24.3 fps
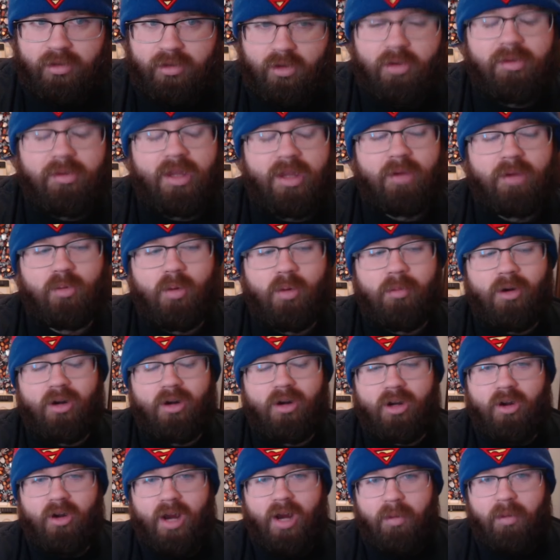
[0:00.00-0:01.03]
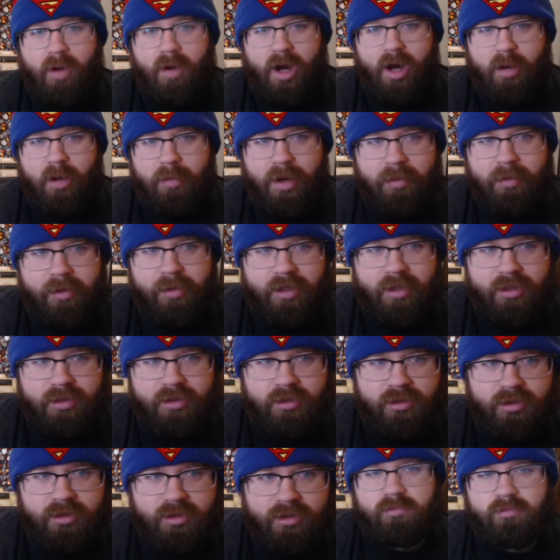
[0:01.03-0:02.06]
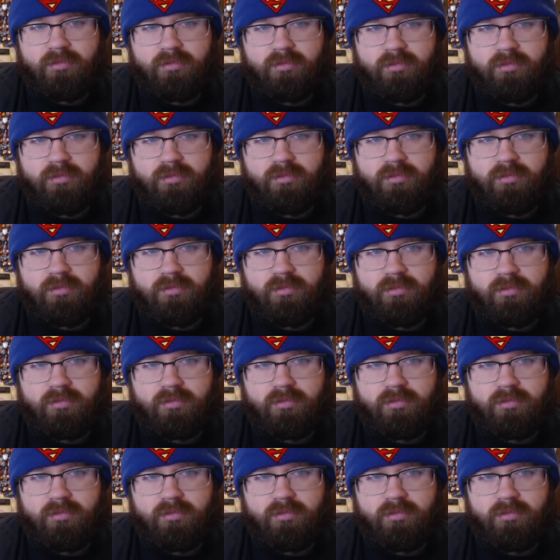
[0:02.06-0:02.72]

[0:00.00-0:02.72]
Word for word: I oh, let that robot go haywire, maybe? No